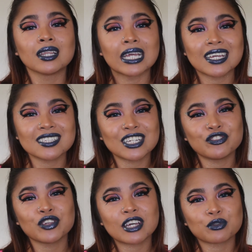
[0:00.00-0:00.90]
like I said,
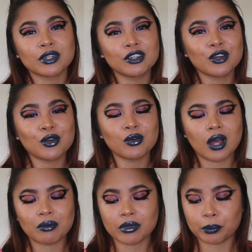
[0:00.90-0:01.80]
if you guys want to
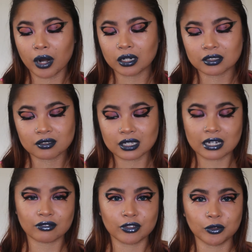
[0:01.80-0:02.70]
know the products that
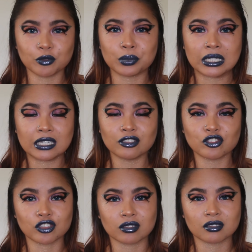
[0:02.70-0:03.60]
I've used,
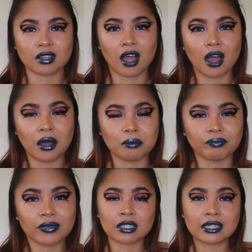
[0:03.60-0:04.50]
please just
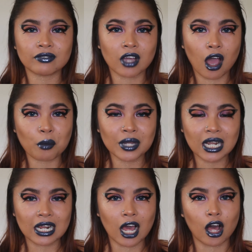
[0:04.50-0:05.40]
leave a
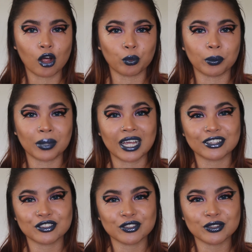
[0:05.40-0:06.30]
comment and I'll reply
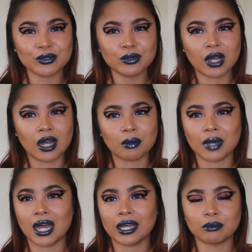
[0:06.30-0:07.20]
to you.
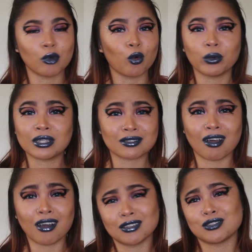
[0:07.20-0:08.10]
I'm always
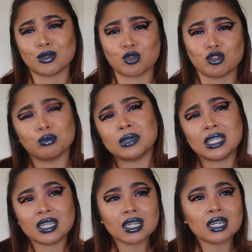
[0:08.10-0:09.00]
on social
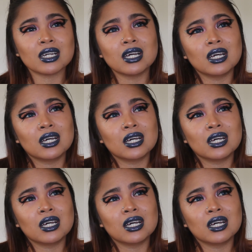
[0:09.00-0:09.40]
media,